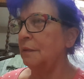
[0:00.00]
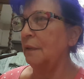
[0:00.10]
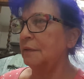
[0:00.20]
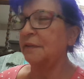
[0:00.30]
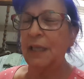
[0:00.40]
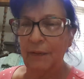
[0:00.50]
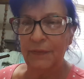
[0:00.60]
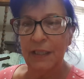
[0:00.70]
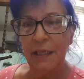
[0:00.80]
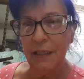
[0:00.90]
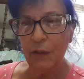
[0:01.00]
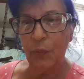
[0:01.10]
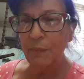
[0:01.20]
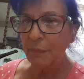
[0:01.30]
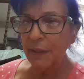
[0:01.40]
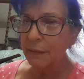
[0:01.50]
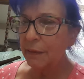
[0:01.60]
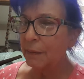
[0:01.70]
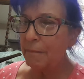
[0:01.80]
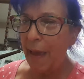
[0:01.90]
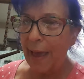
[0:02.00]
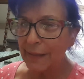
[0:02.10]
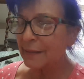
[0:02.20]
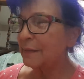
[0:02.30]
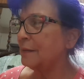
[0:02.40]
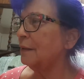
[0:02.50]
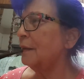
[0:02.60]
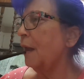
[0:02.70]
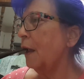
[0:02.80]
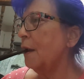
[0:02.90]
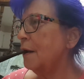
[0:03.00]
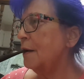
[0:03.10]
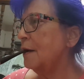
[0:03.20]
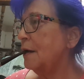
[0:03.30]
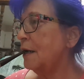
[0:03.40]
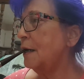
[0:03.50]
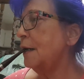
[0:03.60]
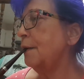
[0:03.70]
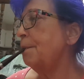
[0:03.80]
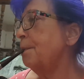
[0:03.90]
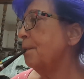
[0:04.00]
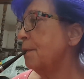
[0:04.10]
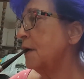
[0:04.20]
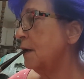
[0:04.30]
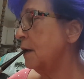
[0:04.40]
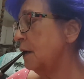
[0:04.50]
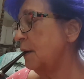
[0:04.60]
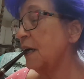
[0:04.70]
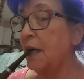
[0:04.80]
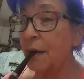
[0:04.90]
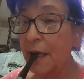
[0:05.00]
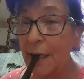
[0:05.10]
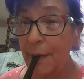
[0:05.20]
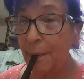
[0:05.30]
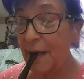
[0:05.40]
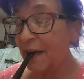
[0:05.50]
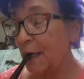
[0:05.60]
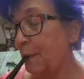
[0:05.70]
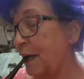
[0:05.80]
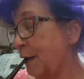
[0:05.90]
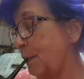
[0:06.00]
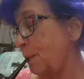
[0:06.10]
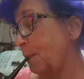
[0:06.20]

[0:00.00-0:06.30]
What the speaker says: safety equipment masks. Well, anyway, that was my subject.